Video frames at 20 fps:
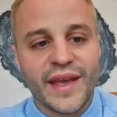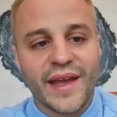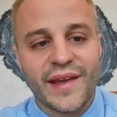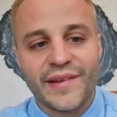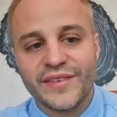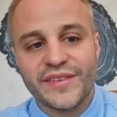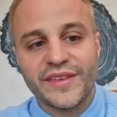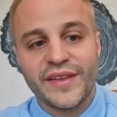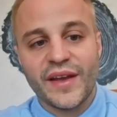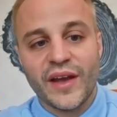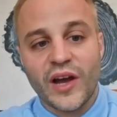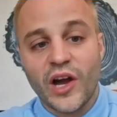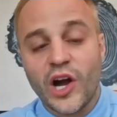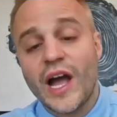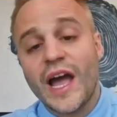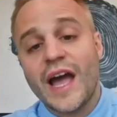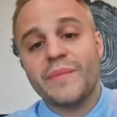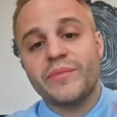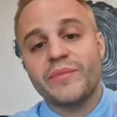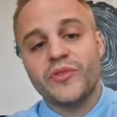
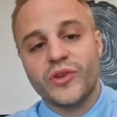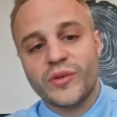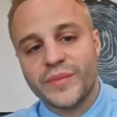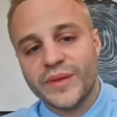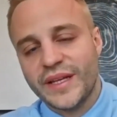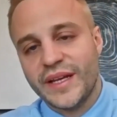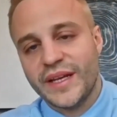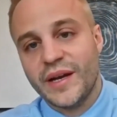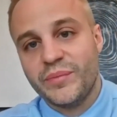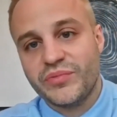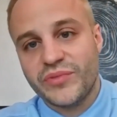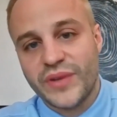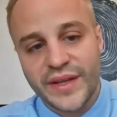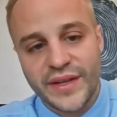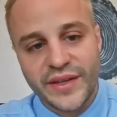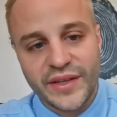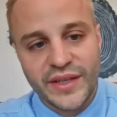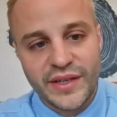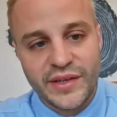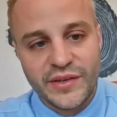say abnormally
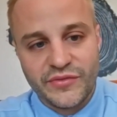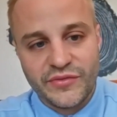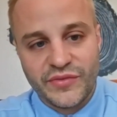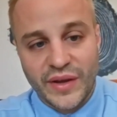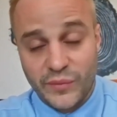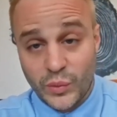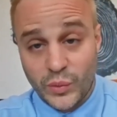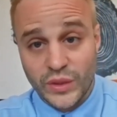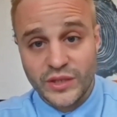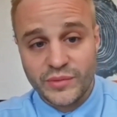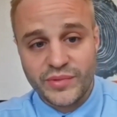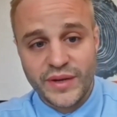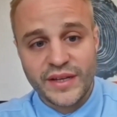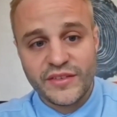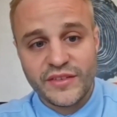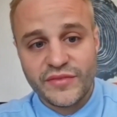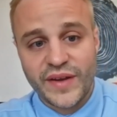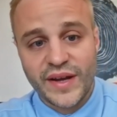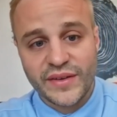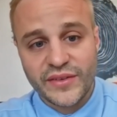upregulated
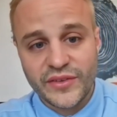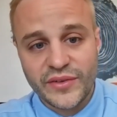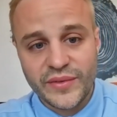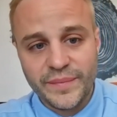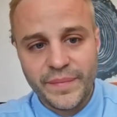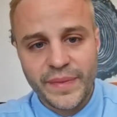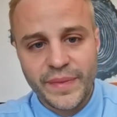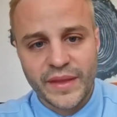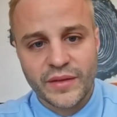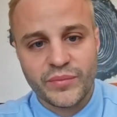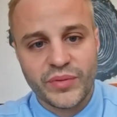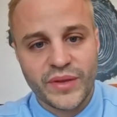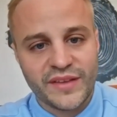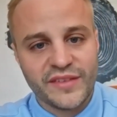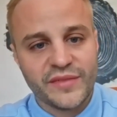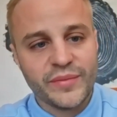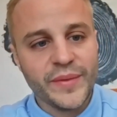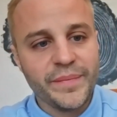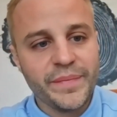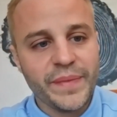Willebrand's factor in the
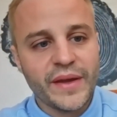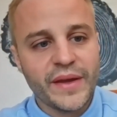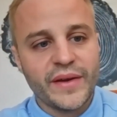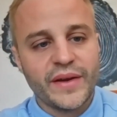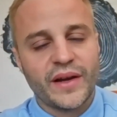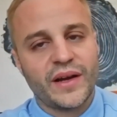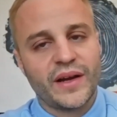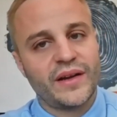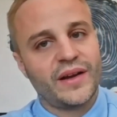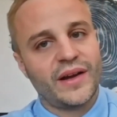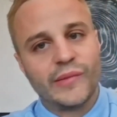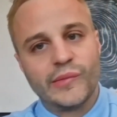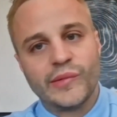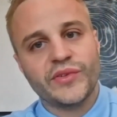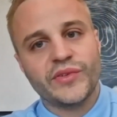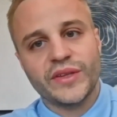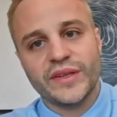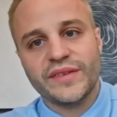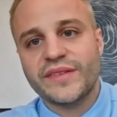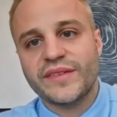plasma.
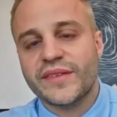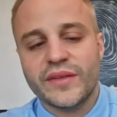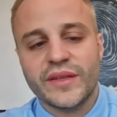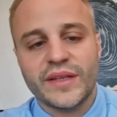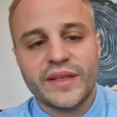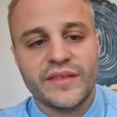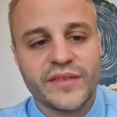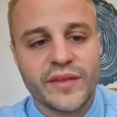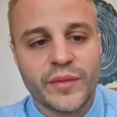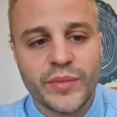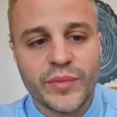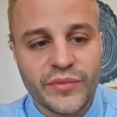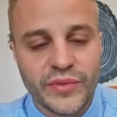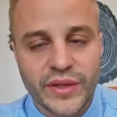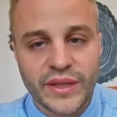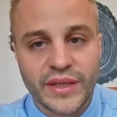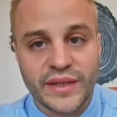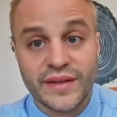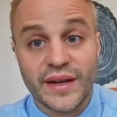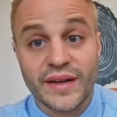However, this still needs to be
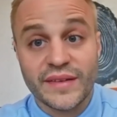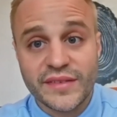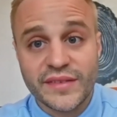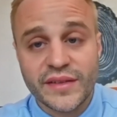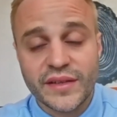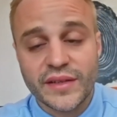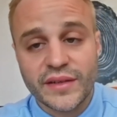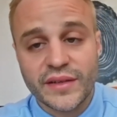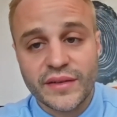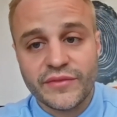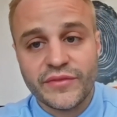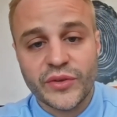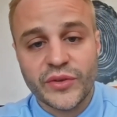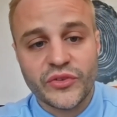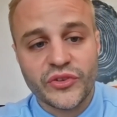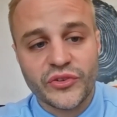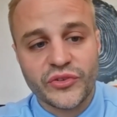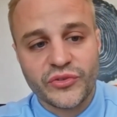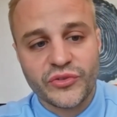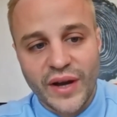really tested in
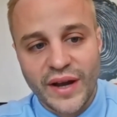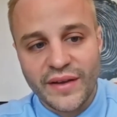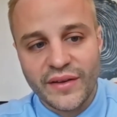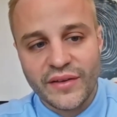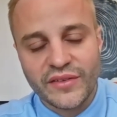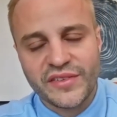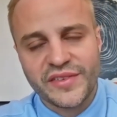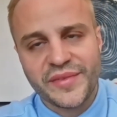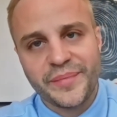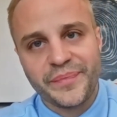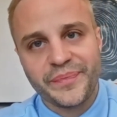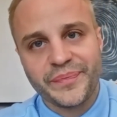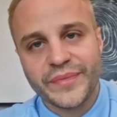future trials.